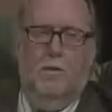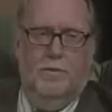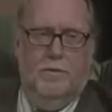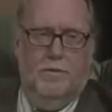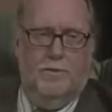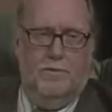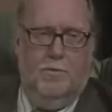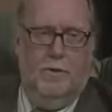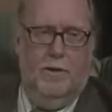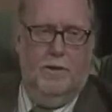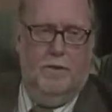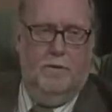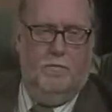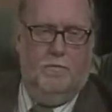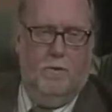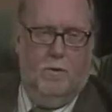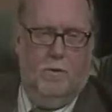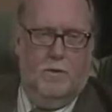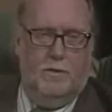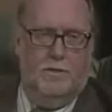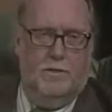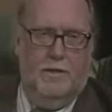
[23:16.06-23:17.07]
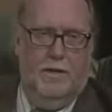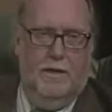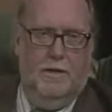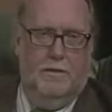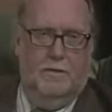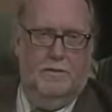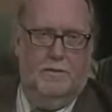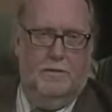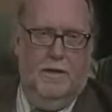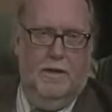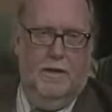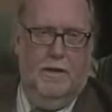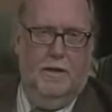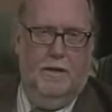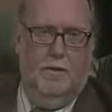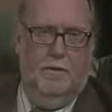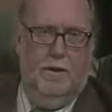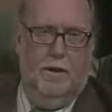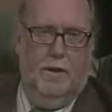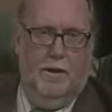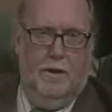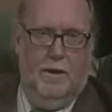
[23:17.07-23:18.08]
the screen, of course, is the
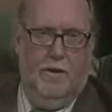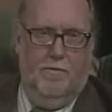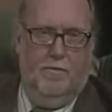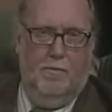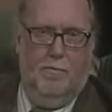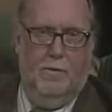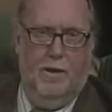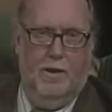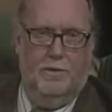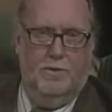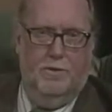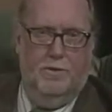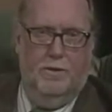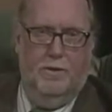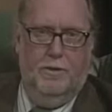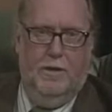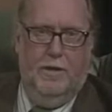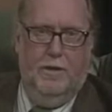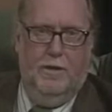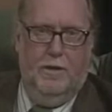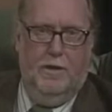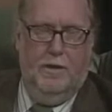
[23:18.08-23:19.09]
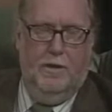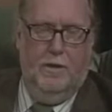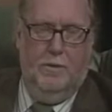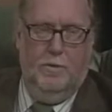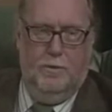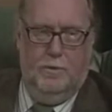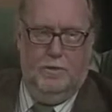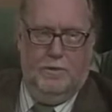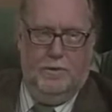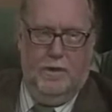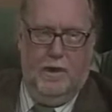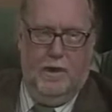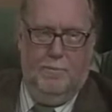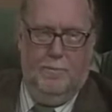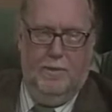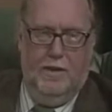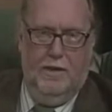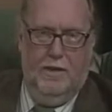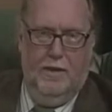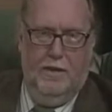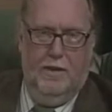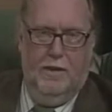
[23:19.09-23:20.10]
information you need to get hold of
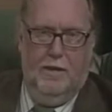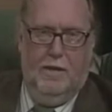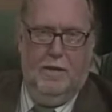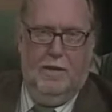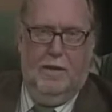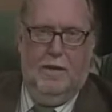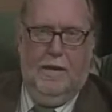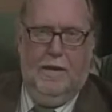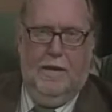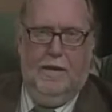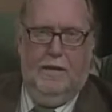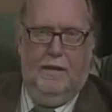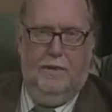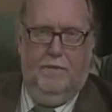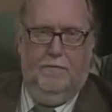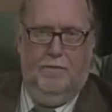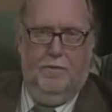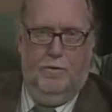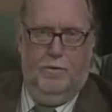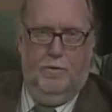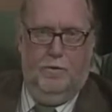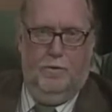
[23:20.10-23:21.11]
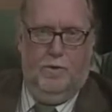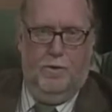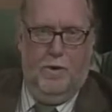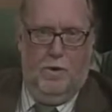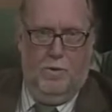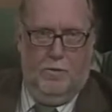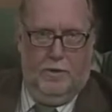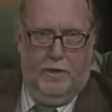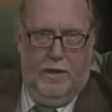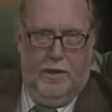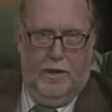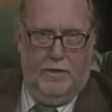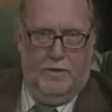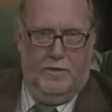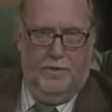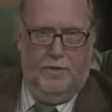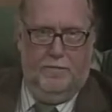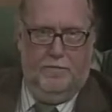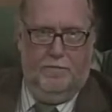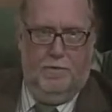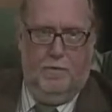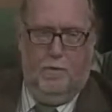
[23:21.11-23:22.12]
Tammy. And if you don't catch
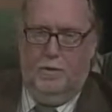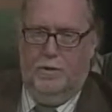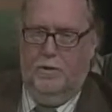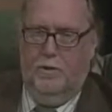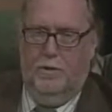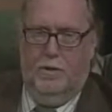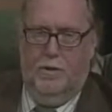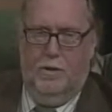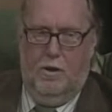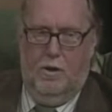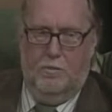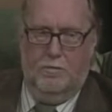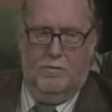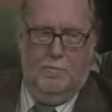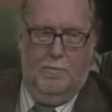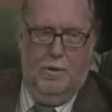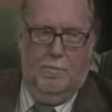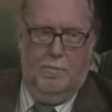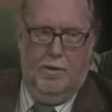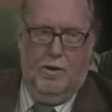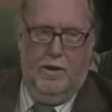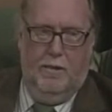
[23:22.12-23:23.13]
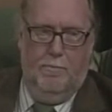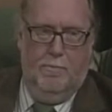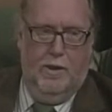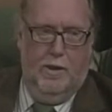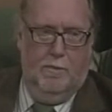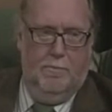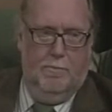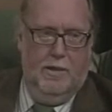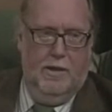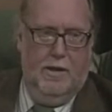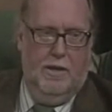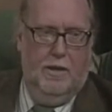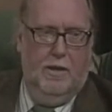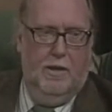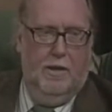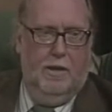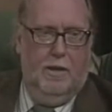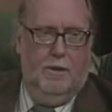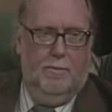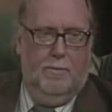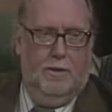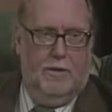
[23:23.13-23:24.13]
it, of course, you can always remember, email me.
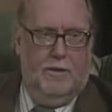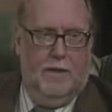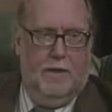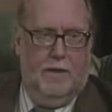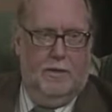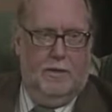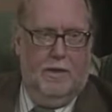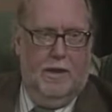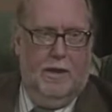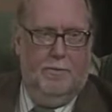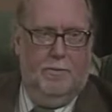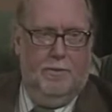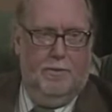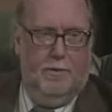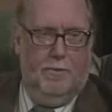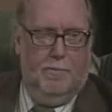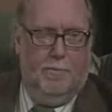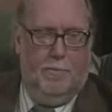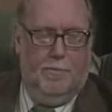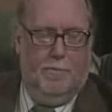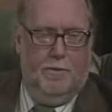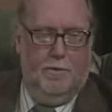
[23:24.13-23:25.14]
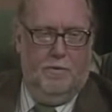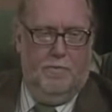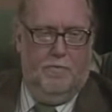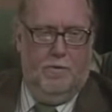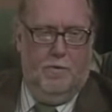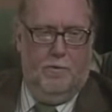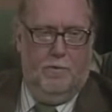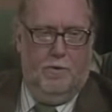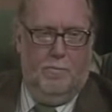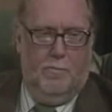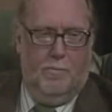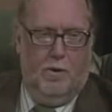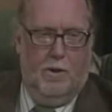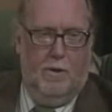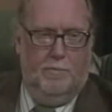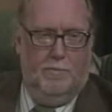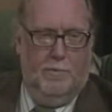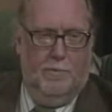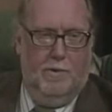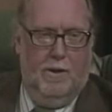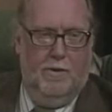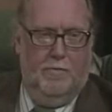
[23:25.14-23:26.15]
But Tammy, we're putting your phone number
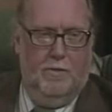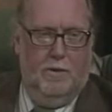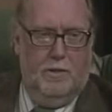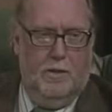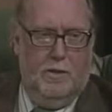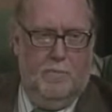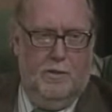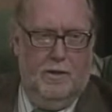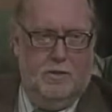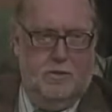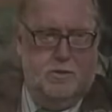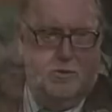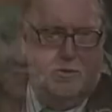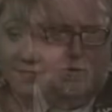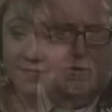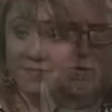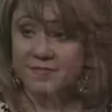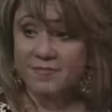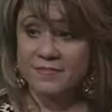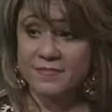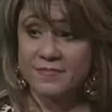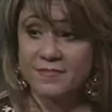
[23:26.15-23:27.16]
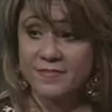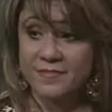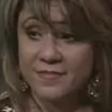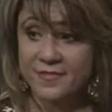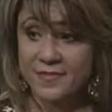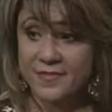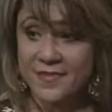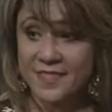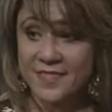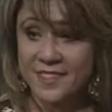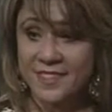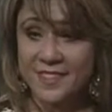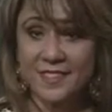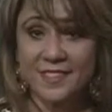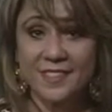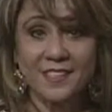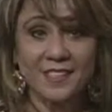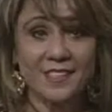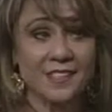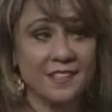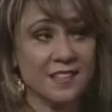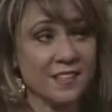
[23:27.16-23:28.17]
up. Do we have anything about the school to pop up as
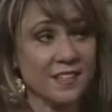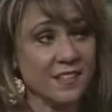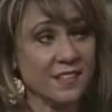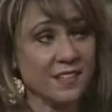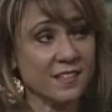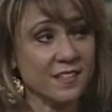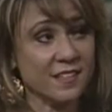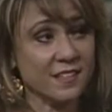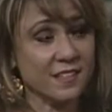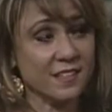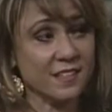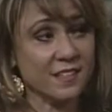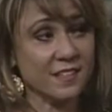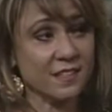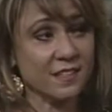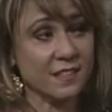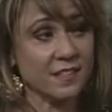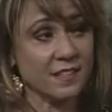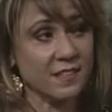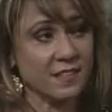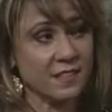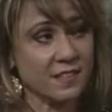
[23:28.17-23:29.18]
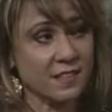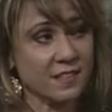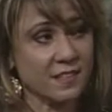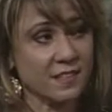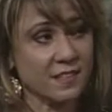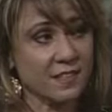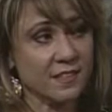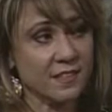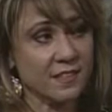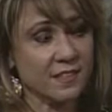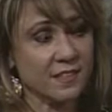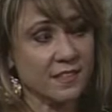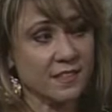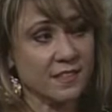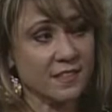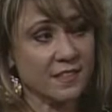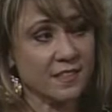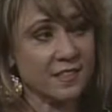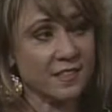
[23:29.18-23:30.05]
far as maybe not? Okay,